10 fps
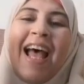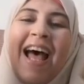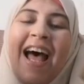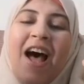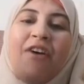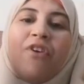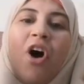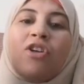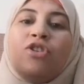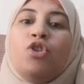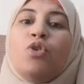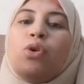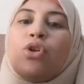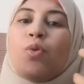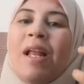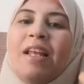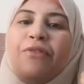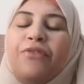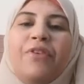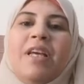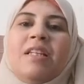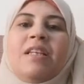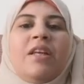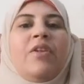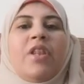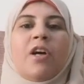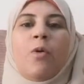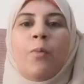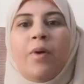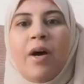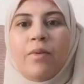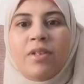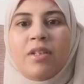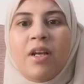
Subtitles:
have unusual effect in the compound.